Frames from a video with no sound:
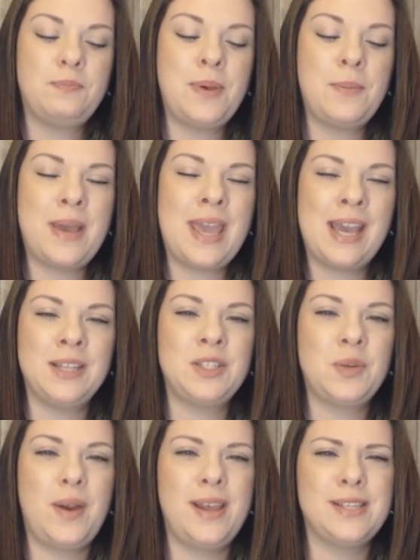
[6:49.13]
But my
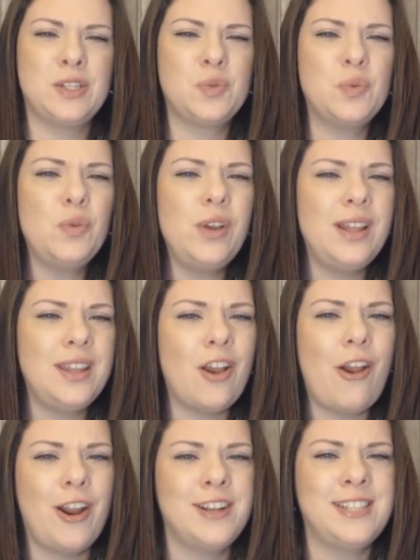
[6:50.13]
answer was, it's really
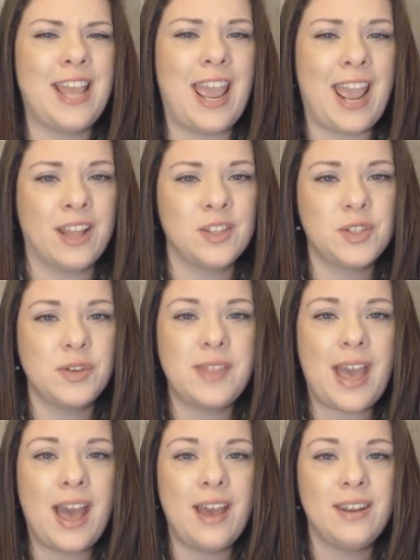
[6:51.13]
hard to answer
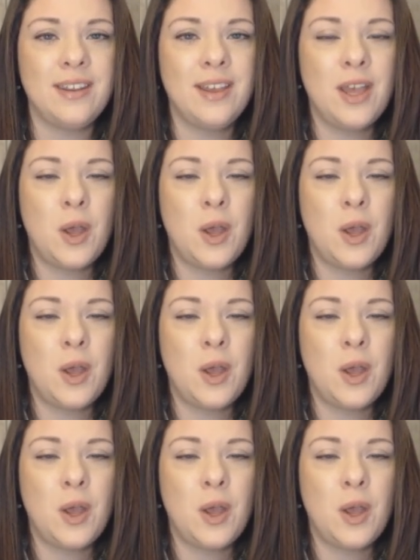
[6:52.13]
that